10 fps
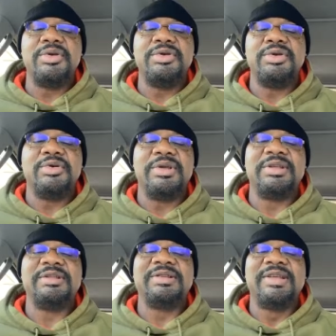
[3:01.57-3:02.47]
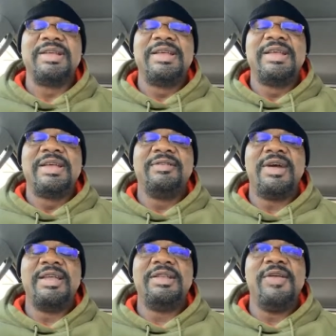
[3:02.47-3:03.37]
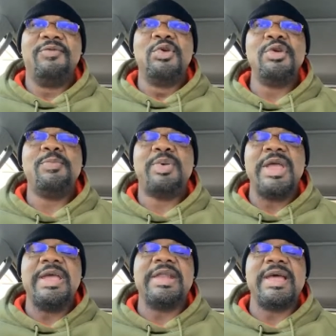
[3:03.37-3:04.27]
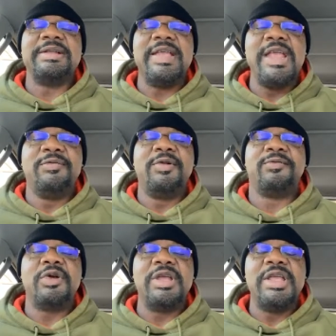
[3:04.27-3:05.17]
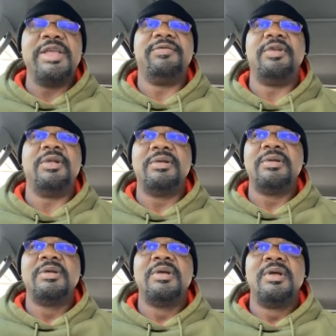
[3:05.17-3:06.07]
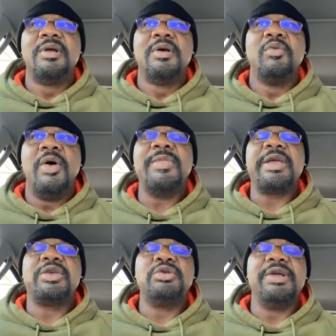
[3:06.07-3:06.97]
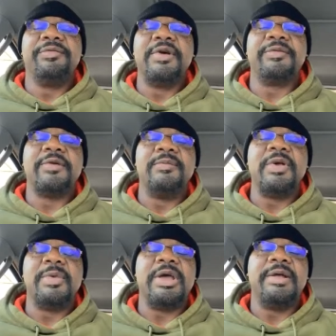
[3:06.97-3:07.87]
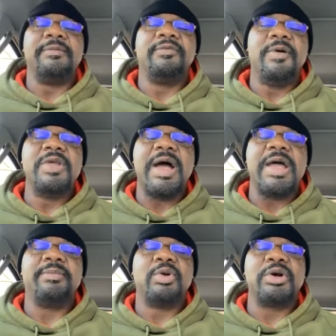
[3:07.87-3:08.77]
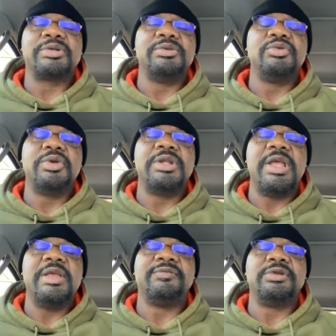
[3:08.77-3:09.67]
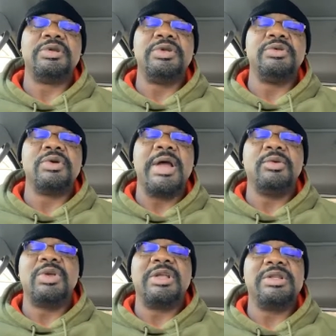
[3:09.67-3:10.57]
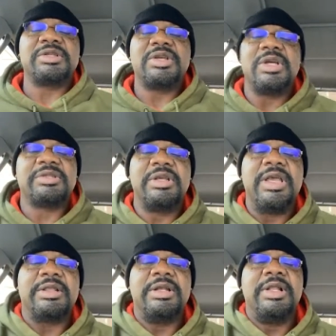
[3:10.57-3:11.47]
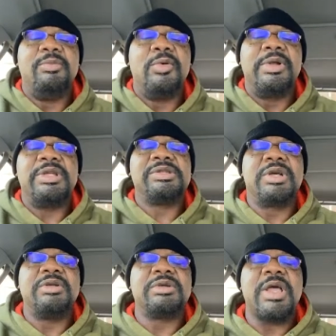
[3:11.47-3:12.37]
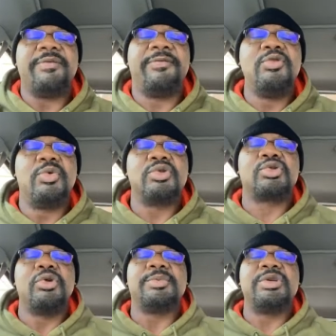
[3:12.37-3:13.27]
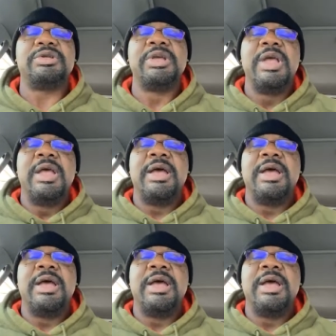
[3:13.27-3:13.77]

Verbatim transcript: how are you doing? Right? If you repay that evil for evil, what make you different from the man, from the other person who do the evil to you, right? We can discuss and get a little more, but let's look, look a few more scriptures